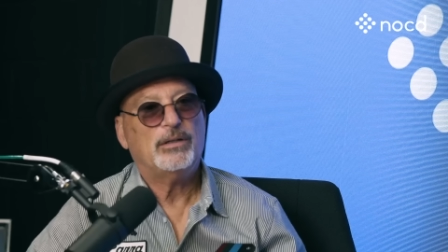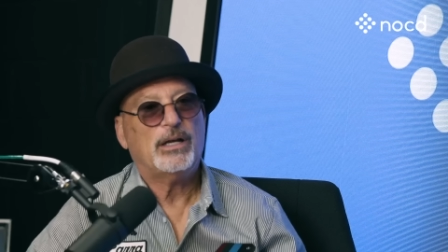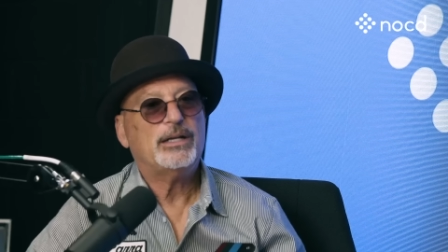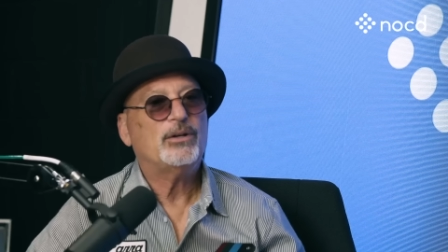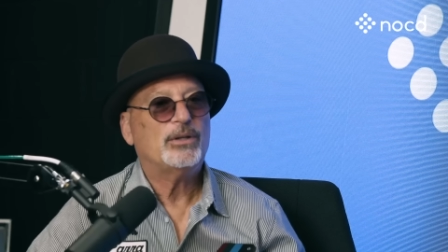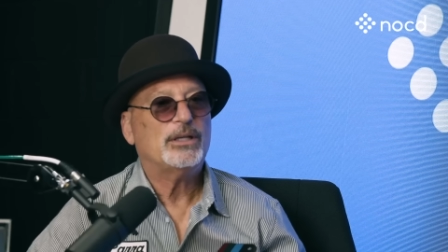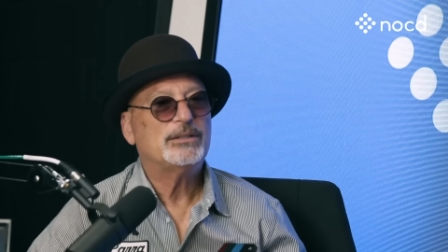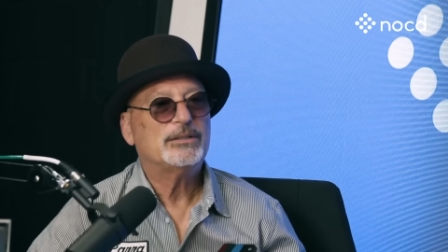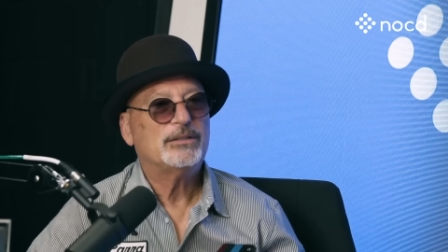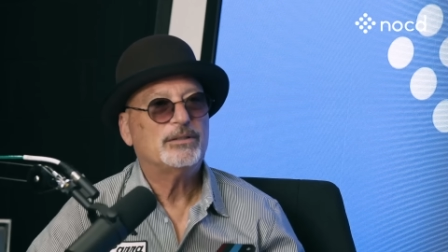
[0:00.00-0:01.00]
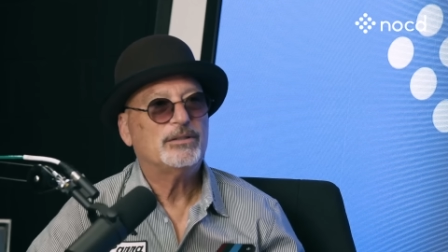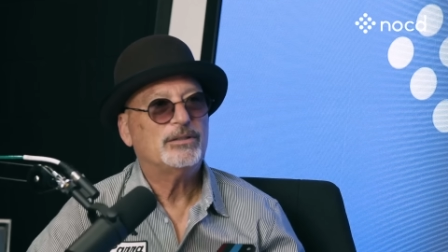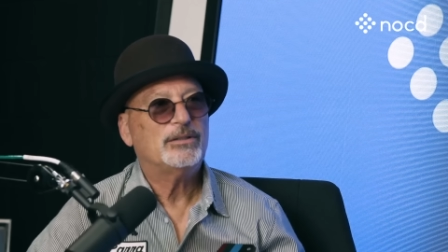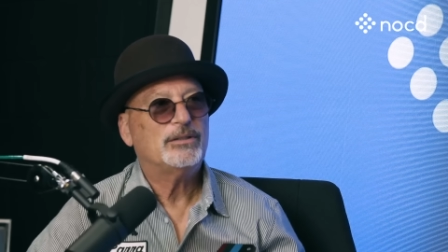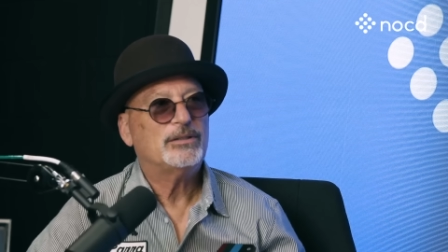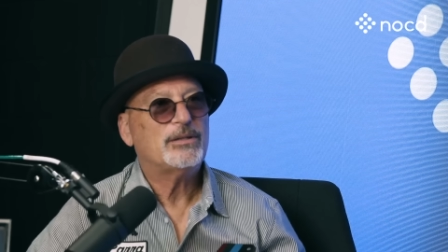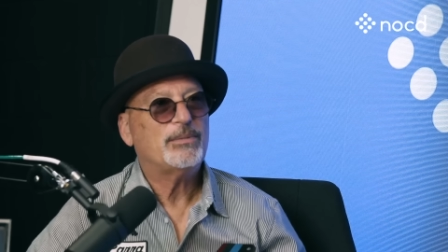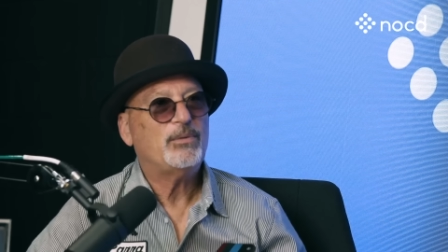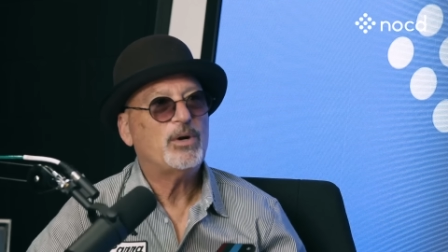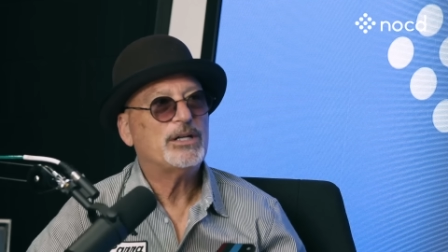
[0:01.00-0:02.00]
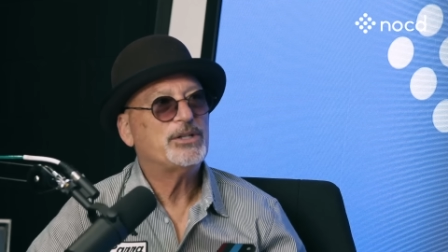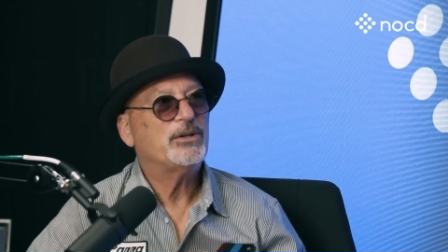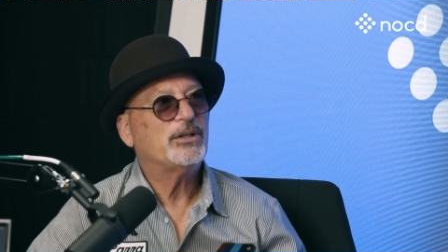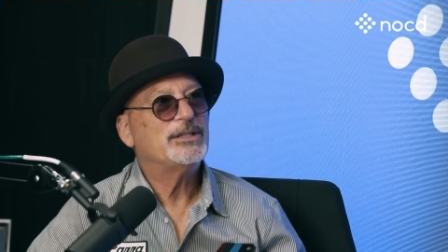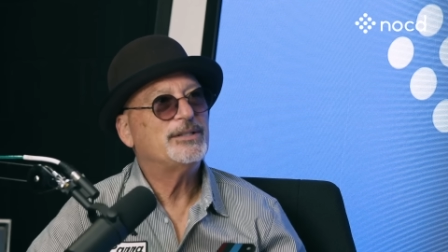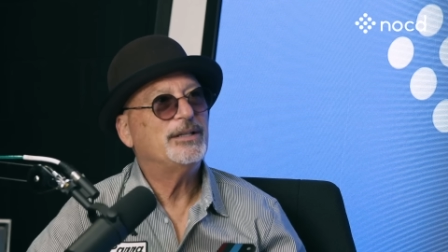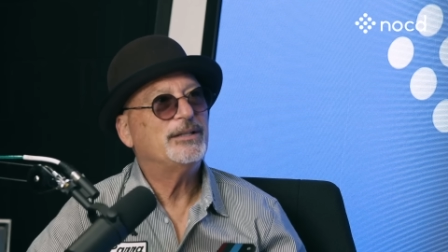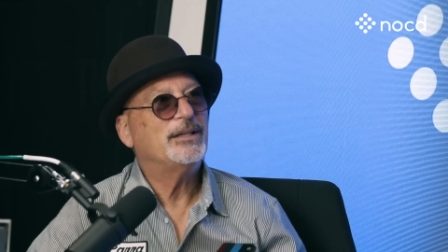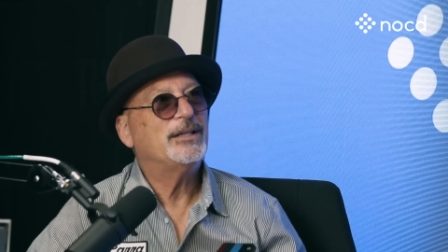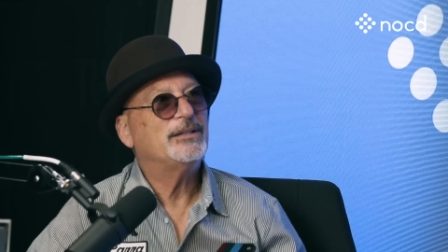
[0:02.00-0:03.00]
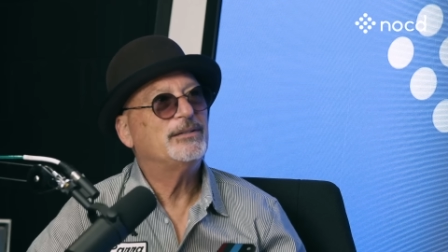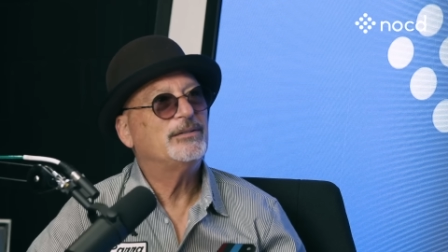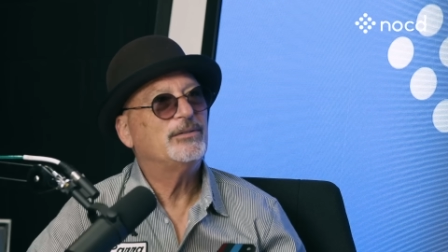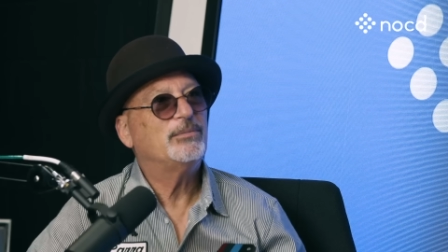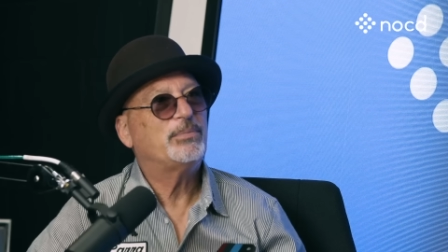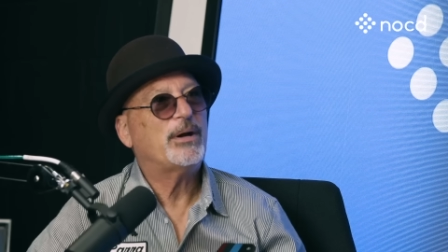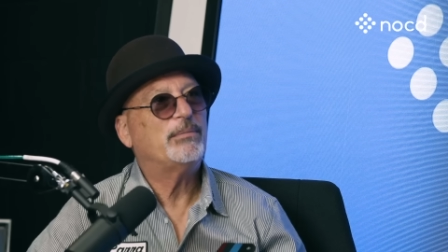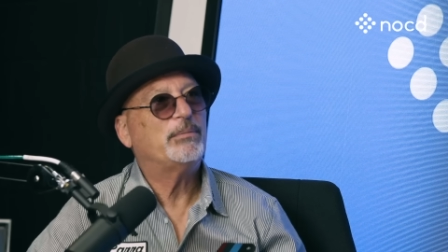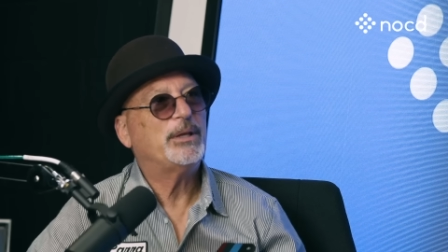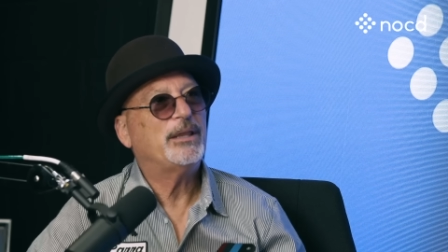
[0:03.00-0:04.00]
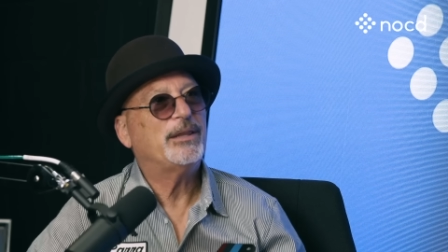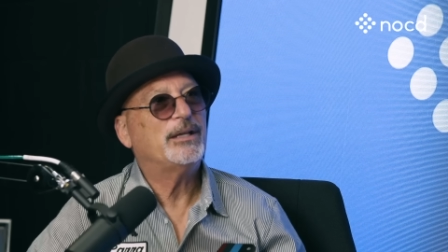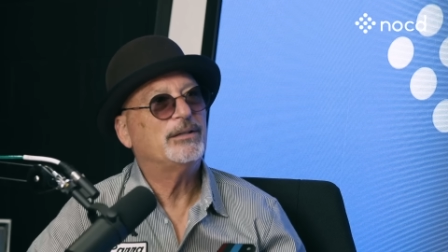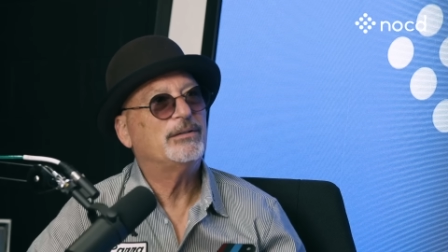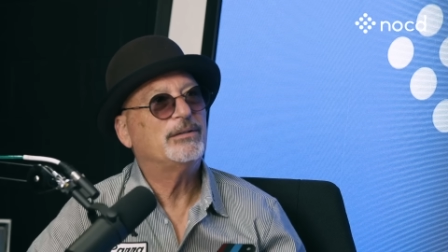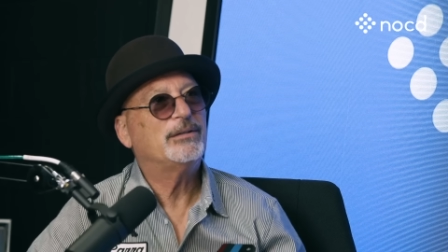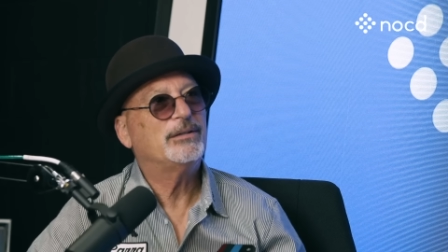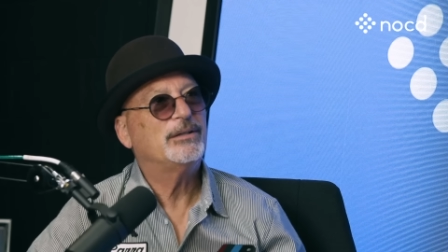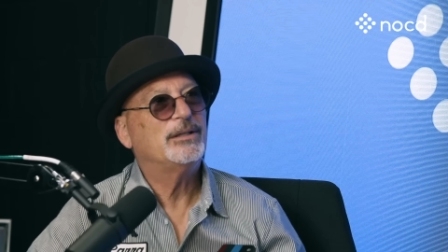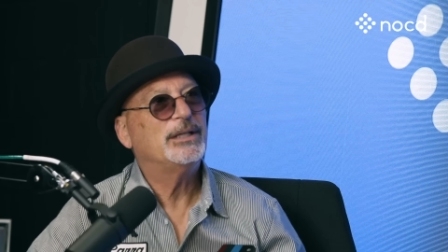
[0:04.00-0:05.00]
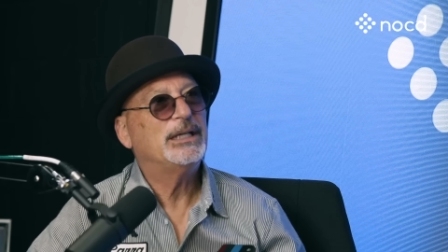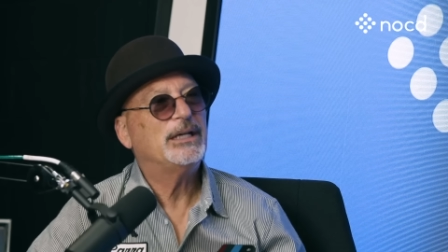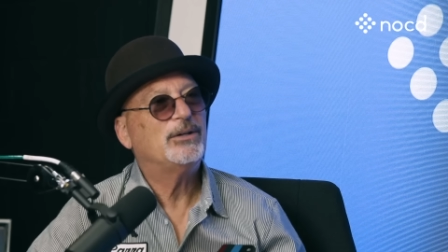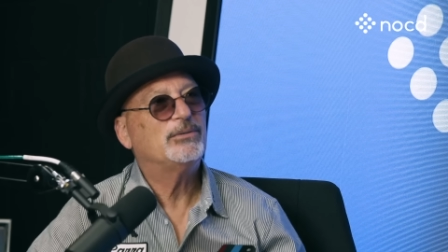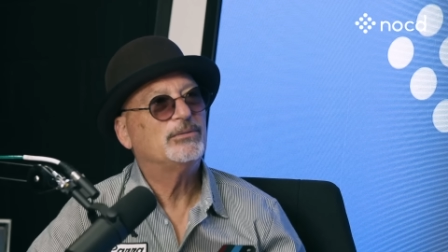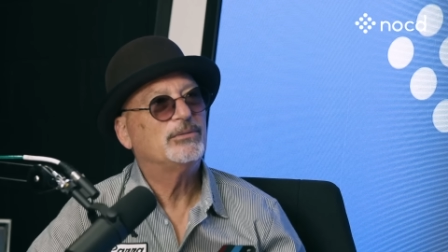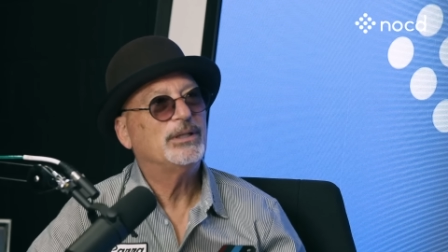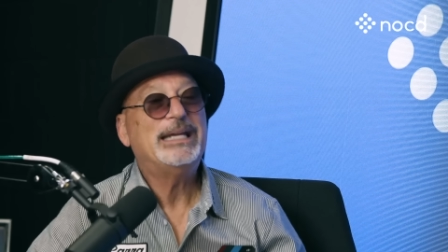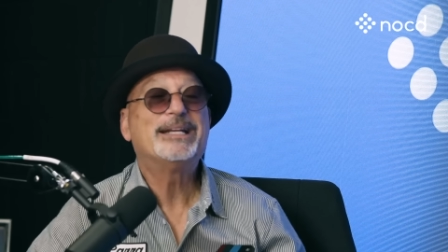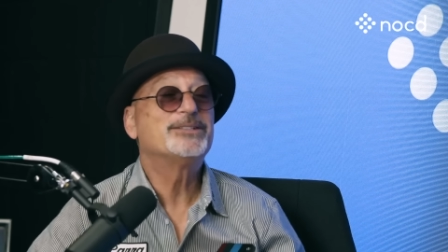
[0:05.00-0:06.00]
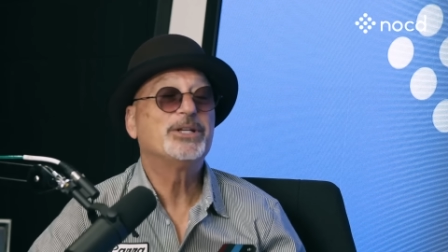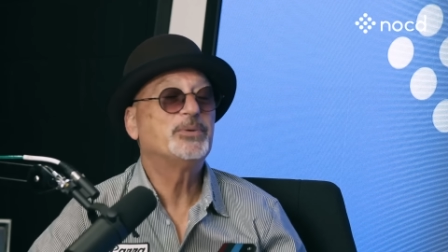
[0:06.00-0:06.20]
I know that's somebody watching or listening to this probably thinks, you know, he doesn't know